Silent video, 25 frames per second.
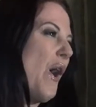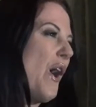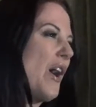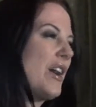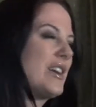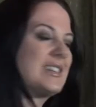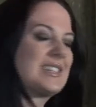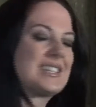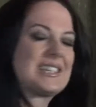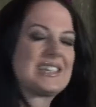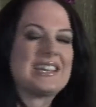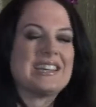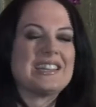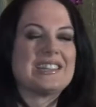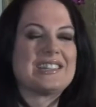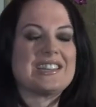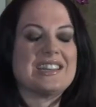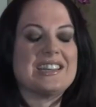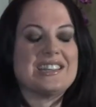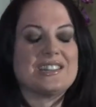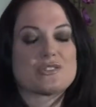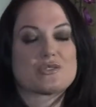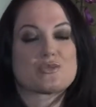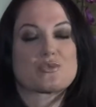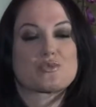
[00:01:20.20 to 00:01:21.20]
honestly,
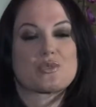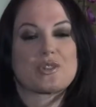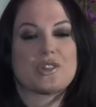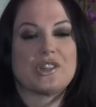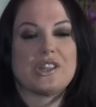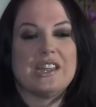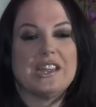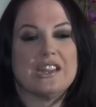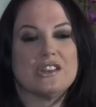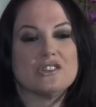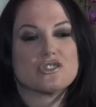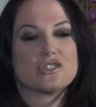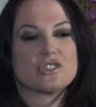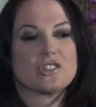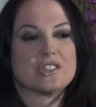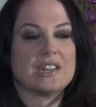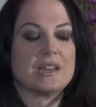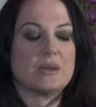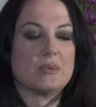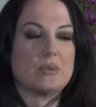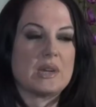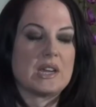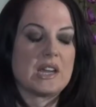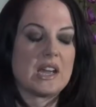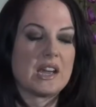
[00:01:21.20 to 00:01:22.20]
it's really
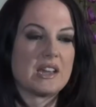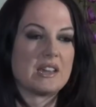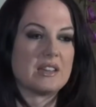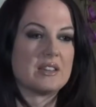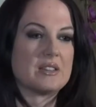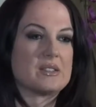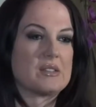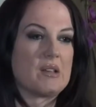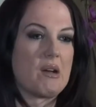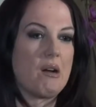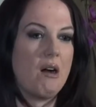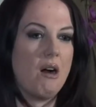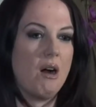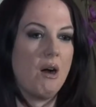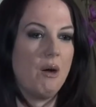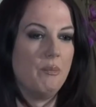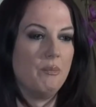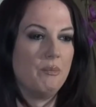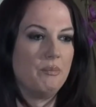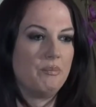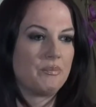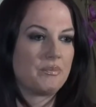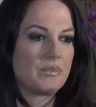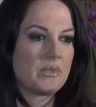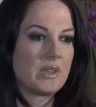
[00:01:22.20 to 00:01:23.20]
interesting because
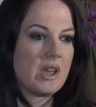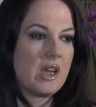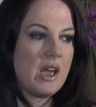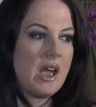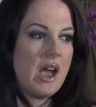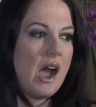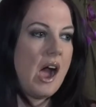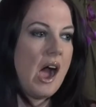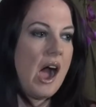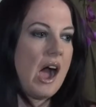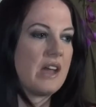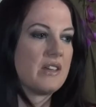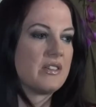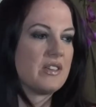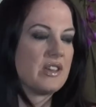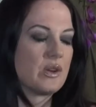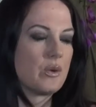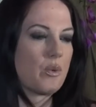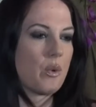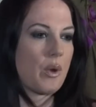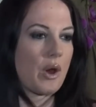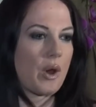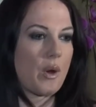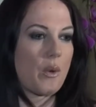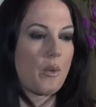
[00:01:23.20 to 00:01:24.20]
I
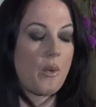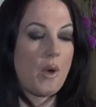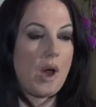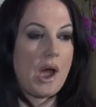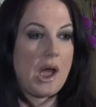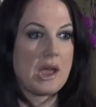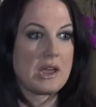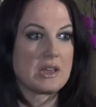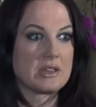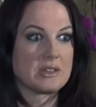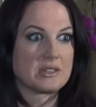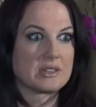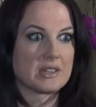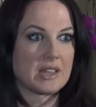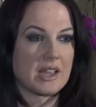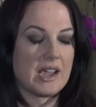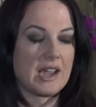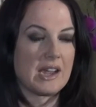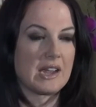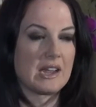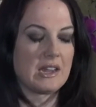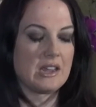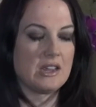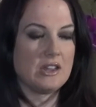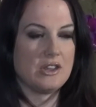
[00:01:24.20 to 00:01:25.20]
think where it was like,